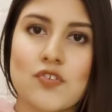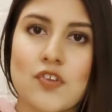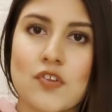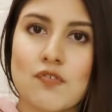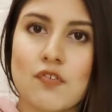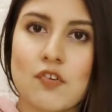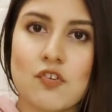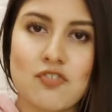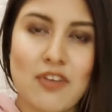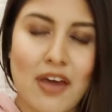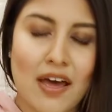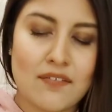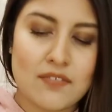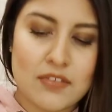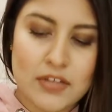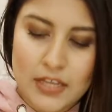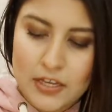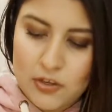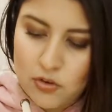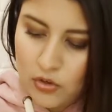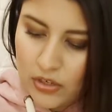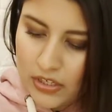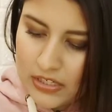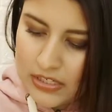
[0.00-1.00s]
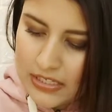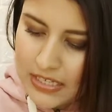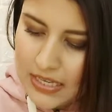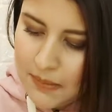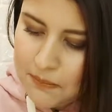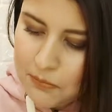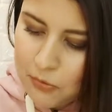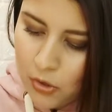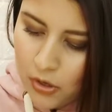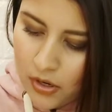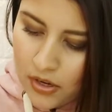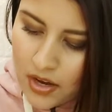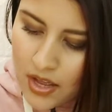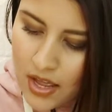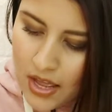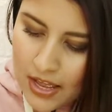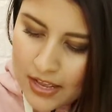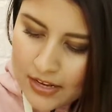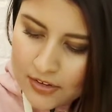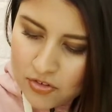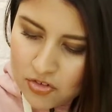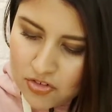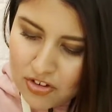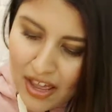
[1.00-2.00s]
this for traveling. You can keep your
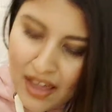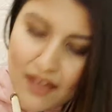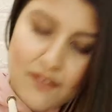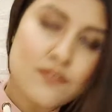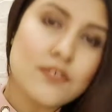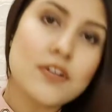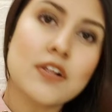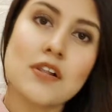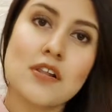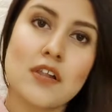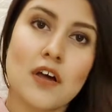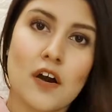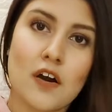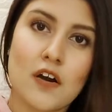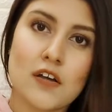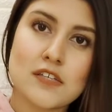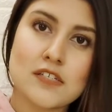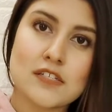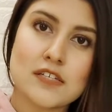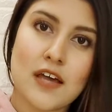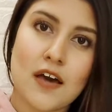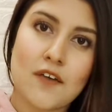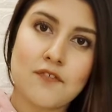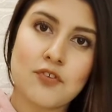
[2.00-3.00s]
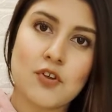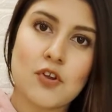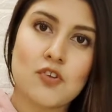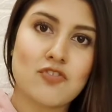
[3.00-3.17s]
travel stuff,